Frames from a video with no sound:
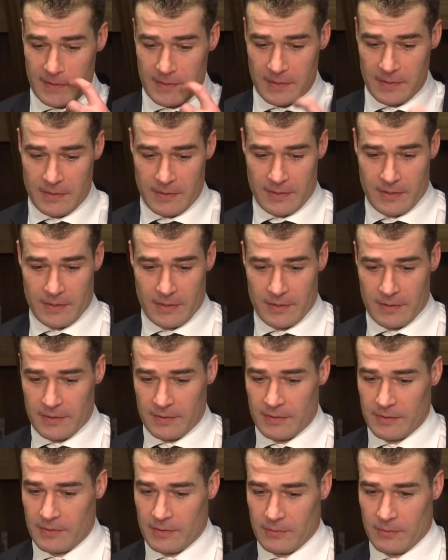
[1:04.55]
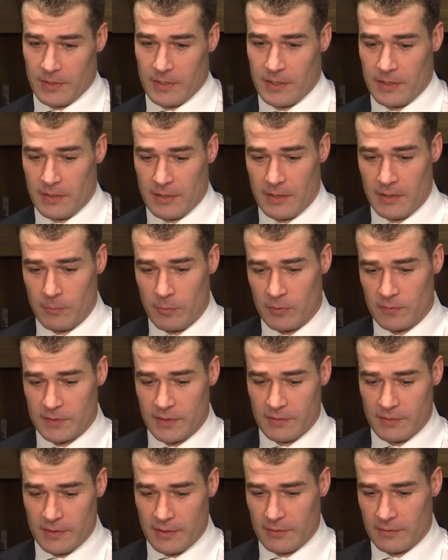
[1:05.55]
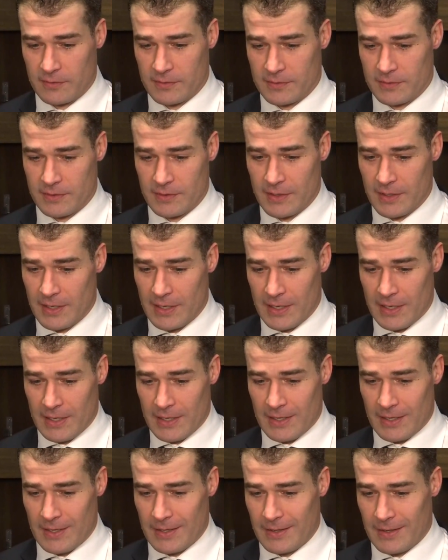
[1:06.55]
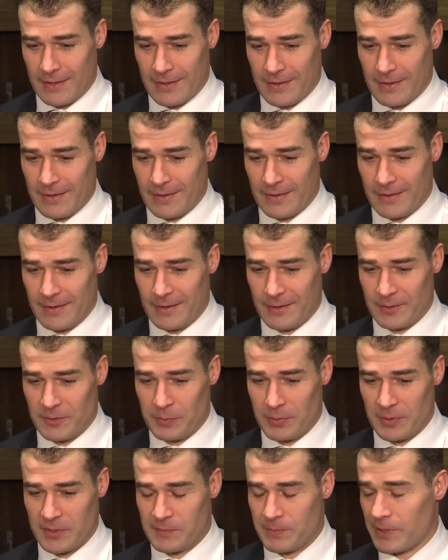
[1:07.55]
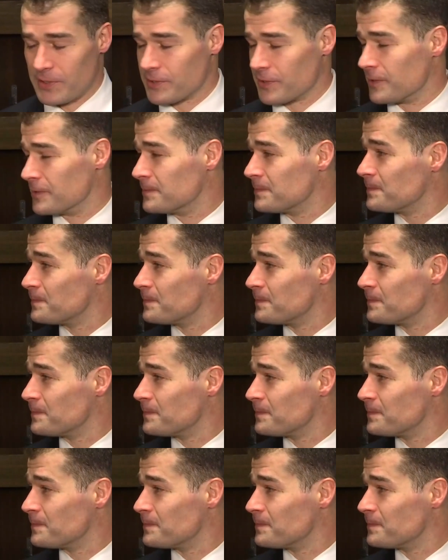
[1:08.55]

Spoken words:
I think the way he moves out there is pretty special.